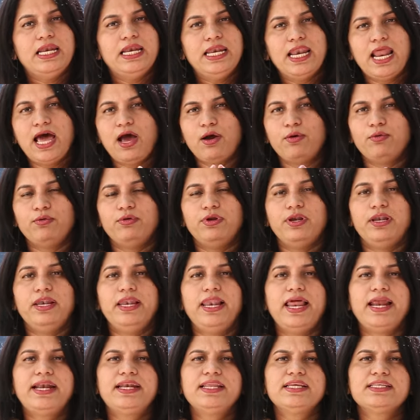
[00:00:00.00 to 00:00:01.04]
Now,
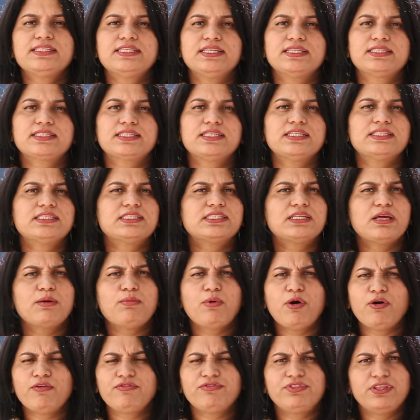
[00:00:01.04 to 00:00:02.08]
let us discuss
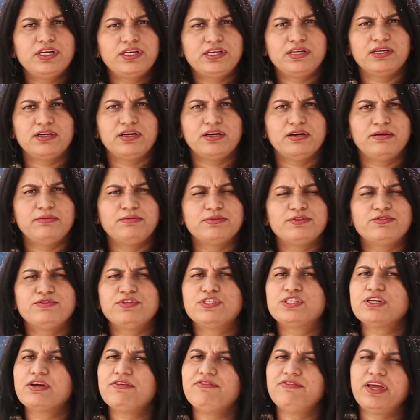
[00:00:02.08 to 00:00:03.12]
some of the terms
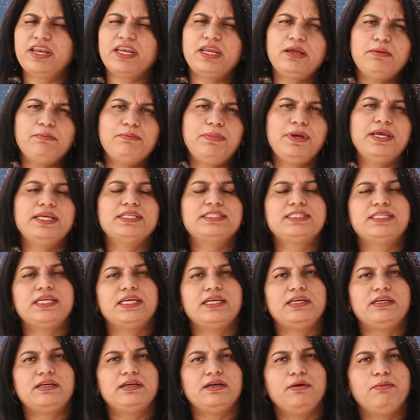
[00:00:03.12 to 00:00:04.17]
which are very
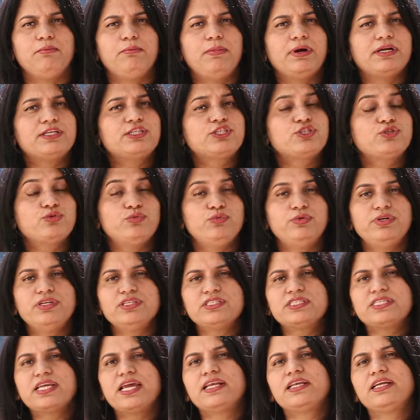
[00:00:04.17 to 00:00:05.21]
basic, but
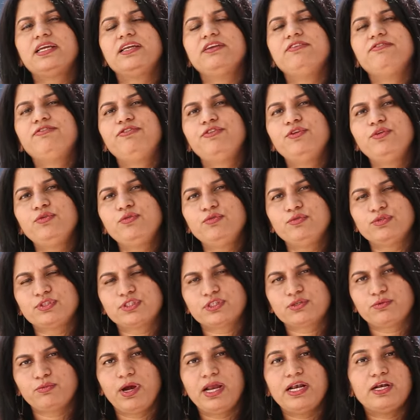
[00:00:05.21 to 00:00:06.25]
students get
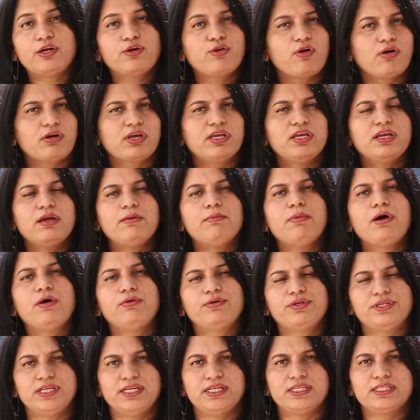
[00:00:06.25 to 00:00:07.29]
confused while talking
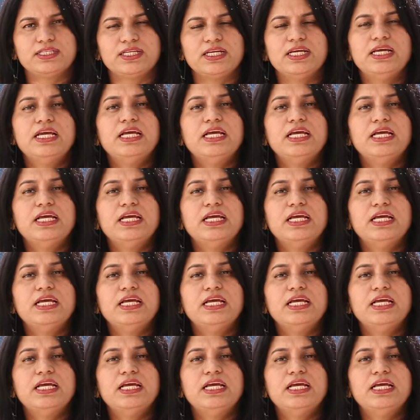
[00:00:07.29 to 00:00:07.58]
about it.